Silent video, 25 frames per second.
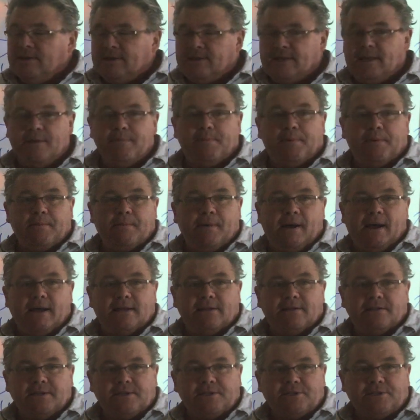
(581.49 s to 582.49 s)
Keep in
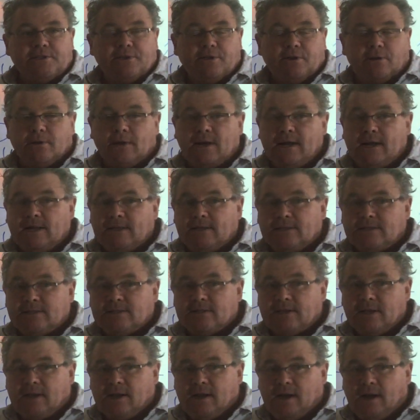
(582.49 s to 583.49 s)
mind these
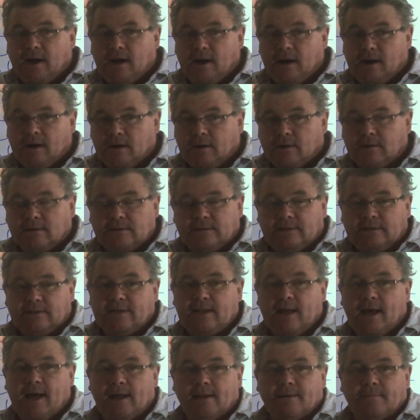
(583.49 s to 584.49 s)
neurons are
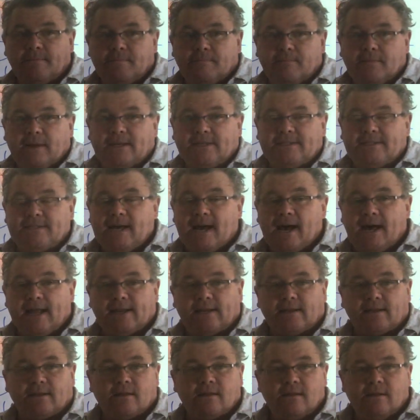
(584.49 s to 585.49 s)
not
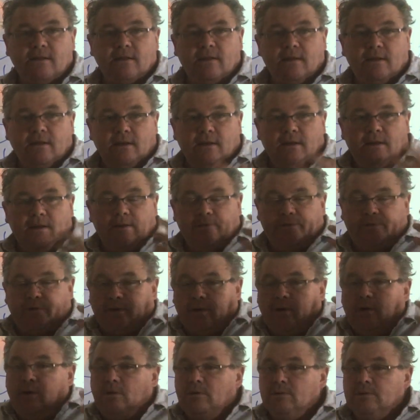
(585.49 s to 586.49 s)
mitotic. They're
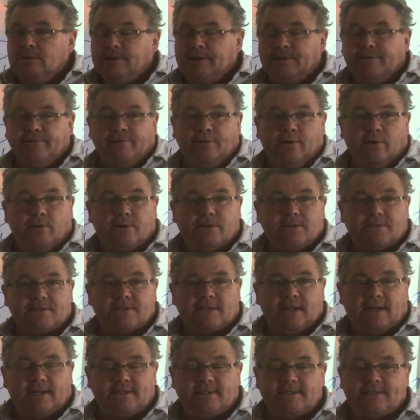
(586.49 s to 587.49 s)
only
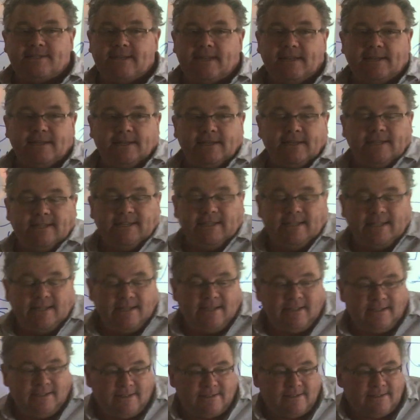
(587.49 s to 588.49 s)
focused on sending
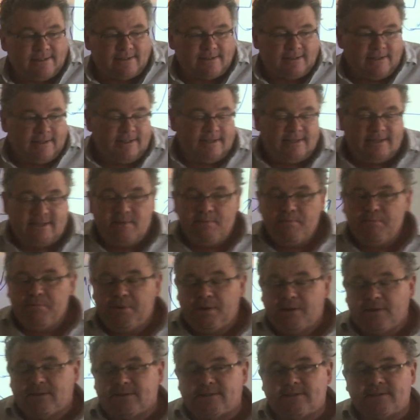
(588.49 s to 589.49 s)
an
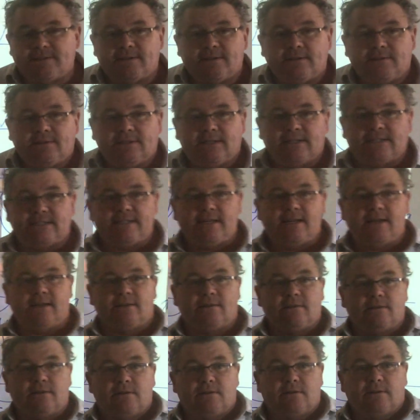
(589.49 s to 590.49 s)
impulse. That's
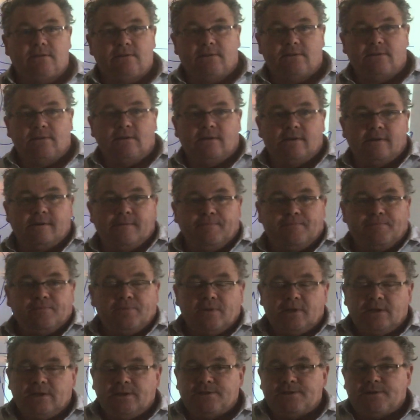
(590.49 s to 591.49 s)
it.
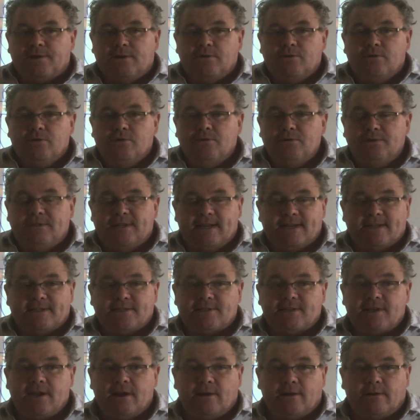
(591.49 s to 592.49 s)
So who
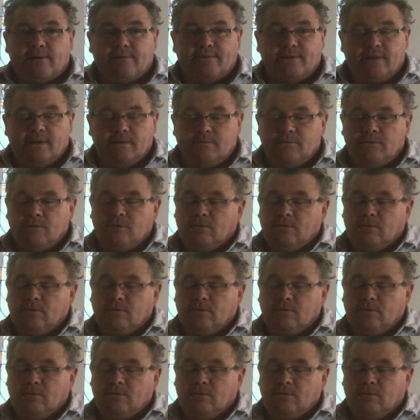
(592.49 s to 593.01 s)
takes care of them?